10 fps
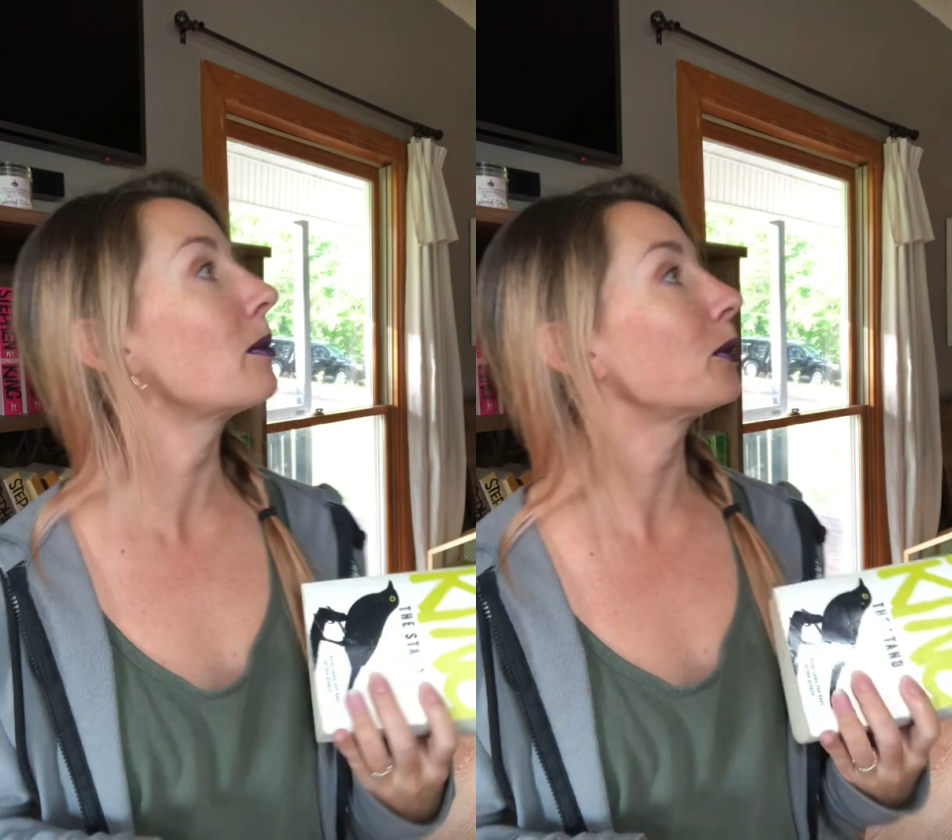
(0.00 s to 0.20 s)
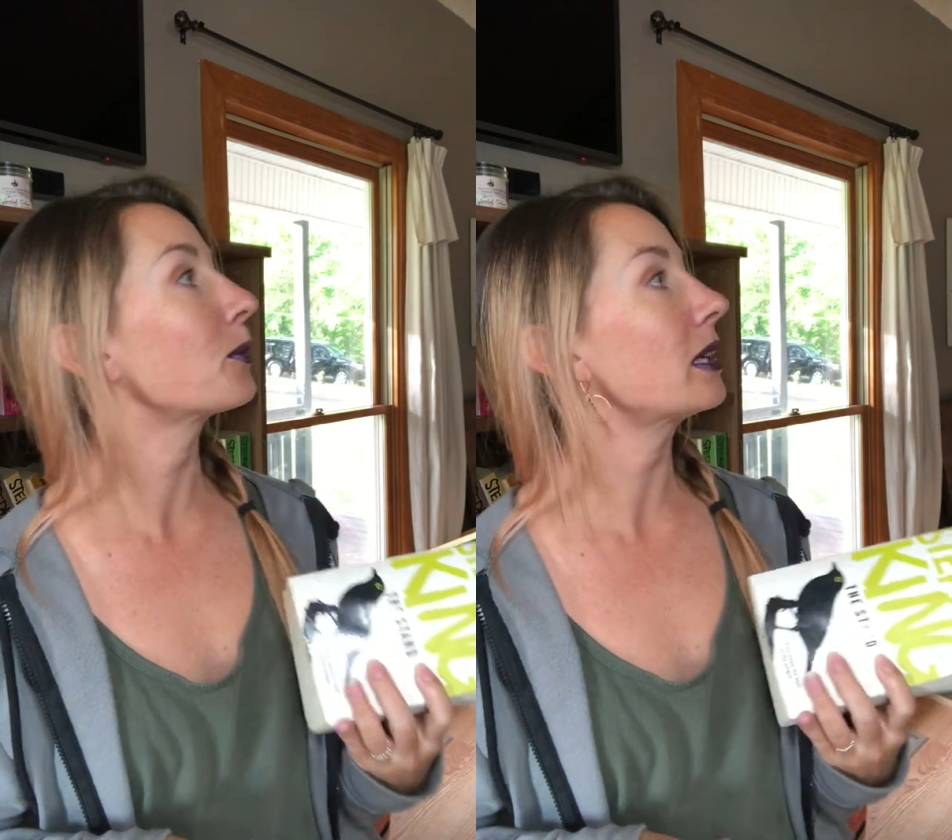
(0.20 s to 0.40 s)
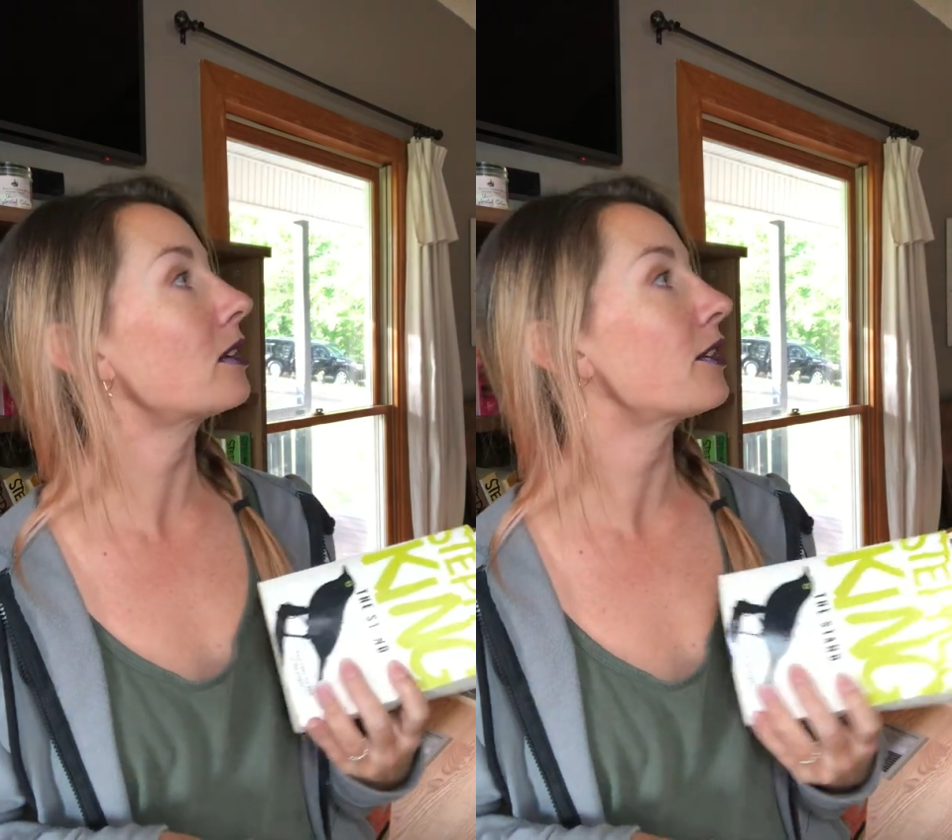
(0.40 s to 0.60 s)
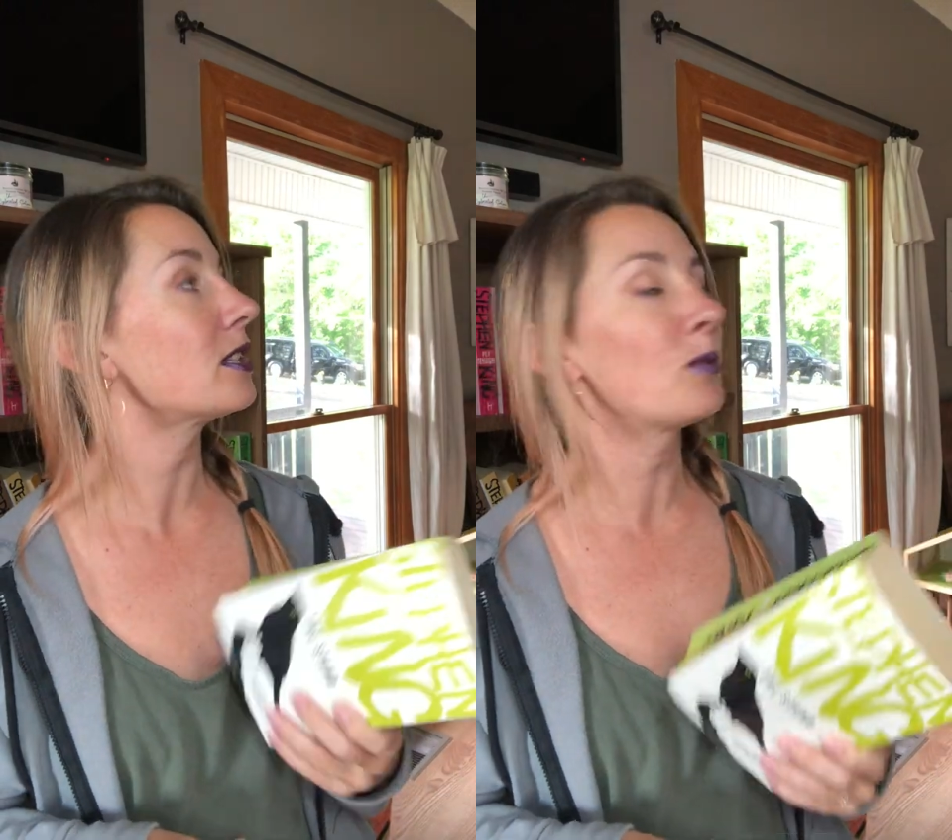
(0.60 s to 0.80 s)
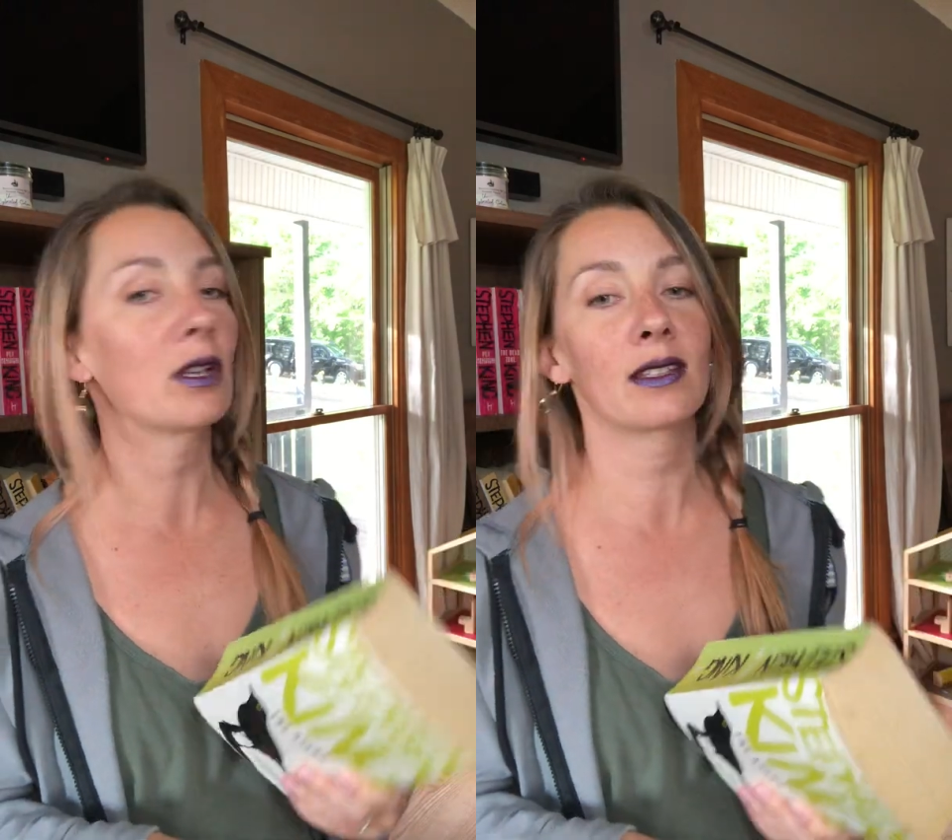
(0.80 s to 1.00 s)
able to read all
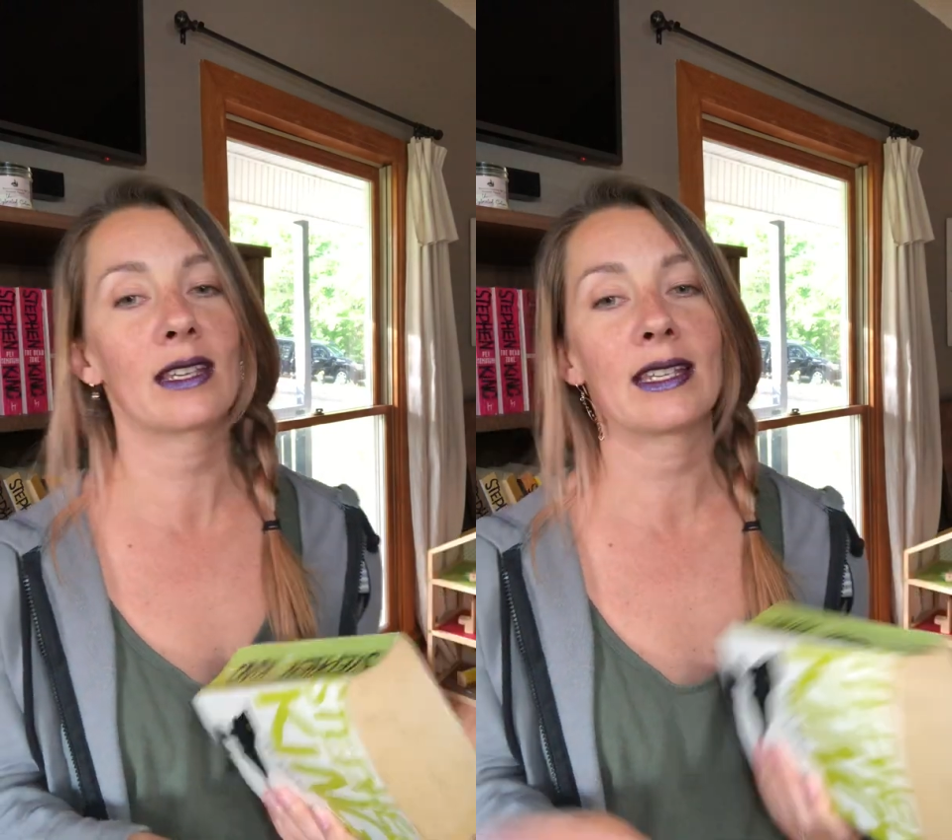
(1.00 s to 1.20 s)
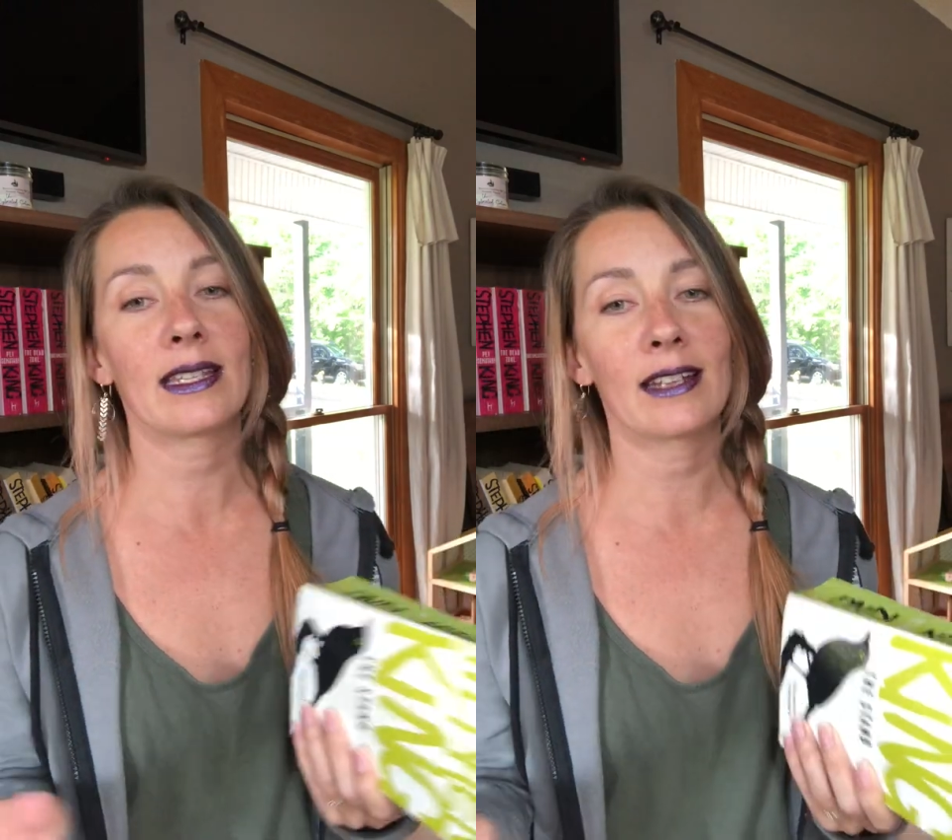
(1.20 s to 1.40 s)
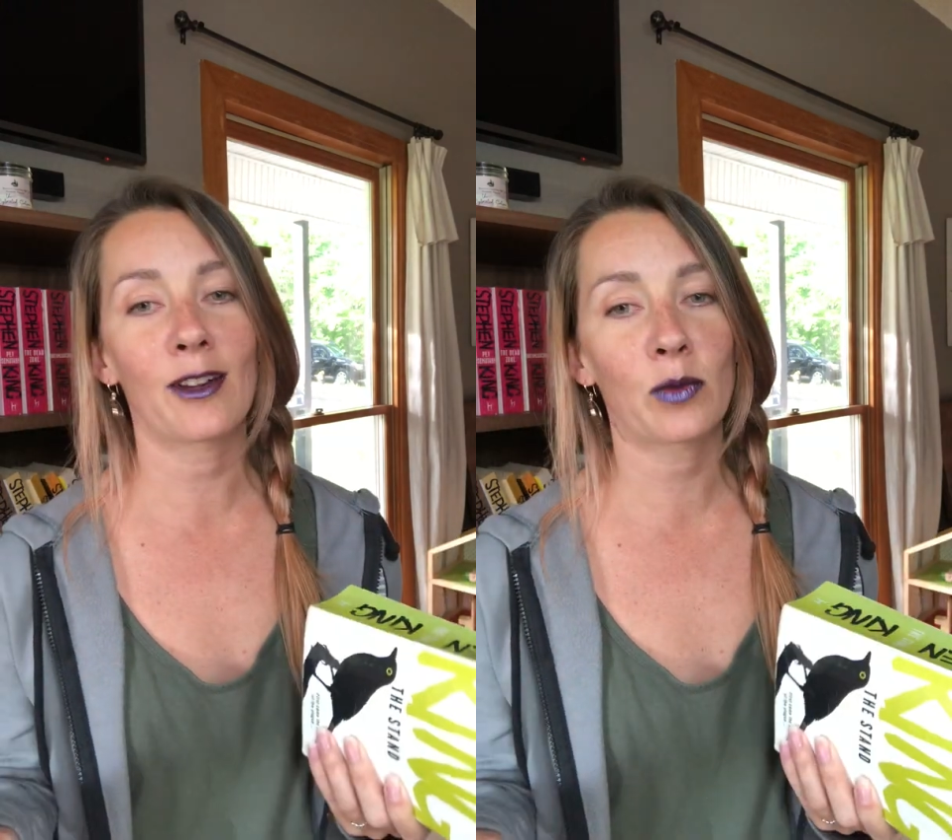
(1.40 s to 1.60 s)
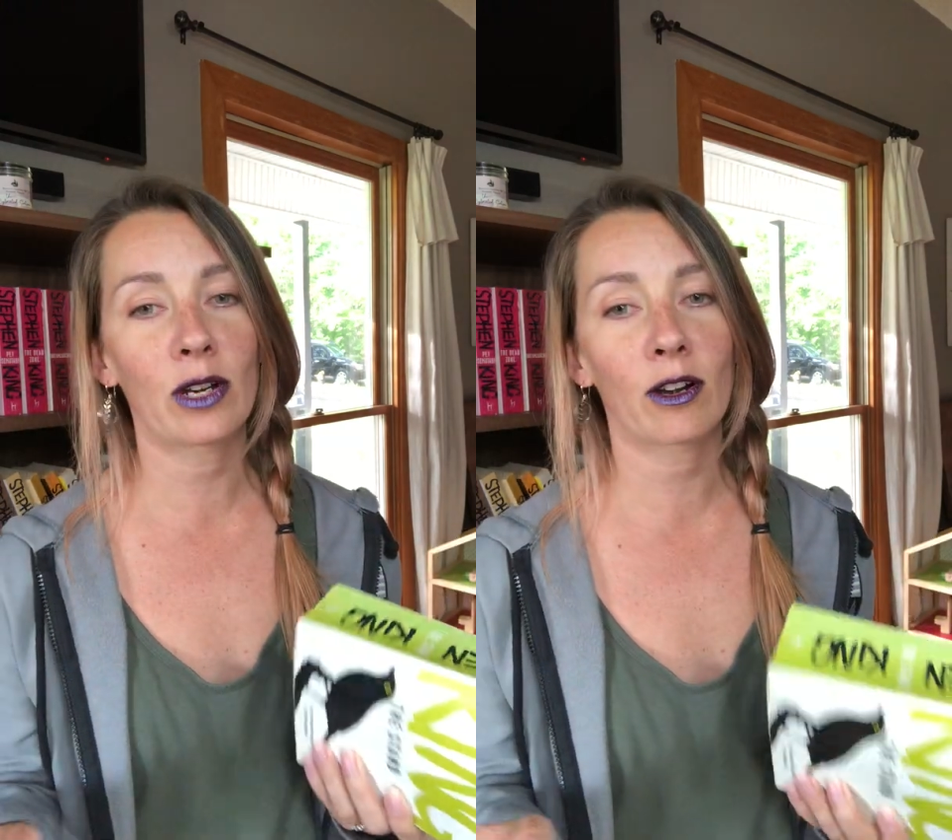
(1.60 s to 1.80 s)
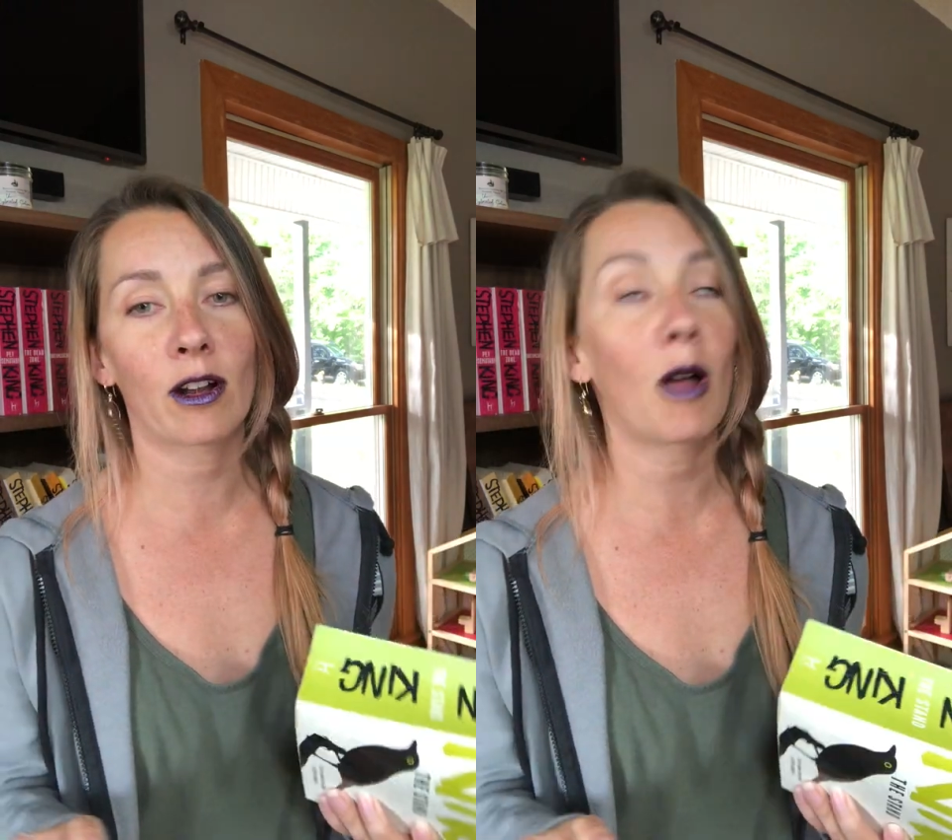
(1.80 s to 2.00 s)
these books because he's not a
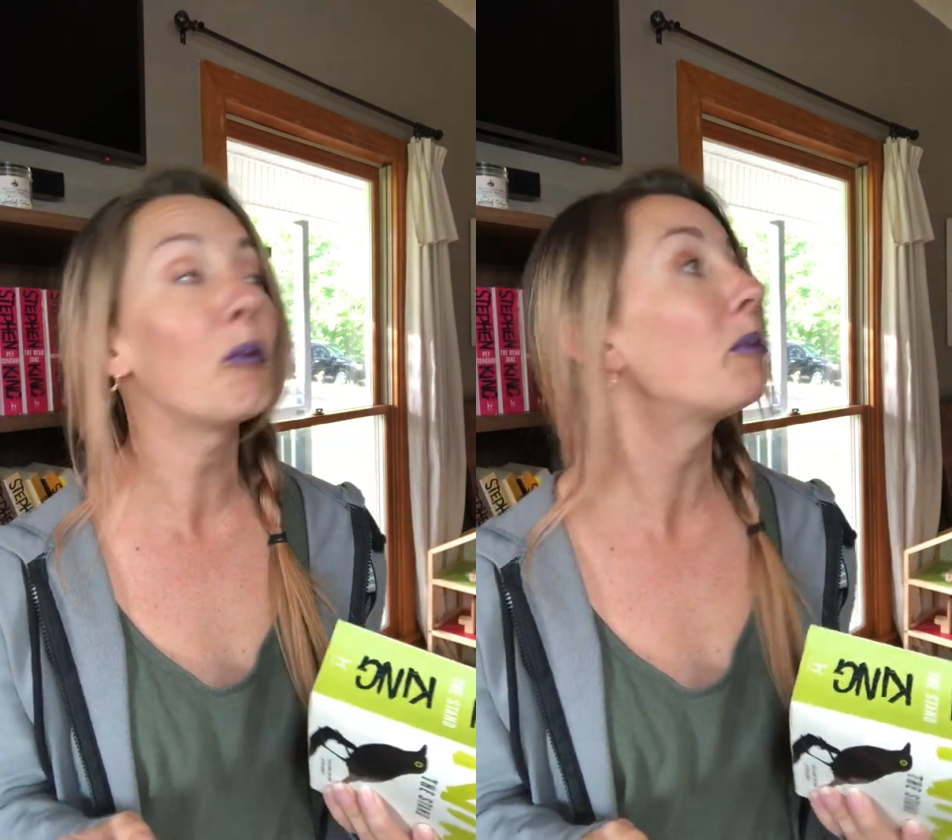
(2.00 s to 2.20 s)
reader at all.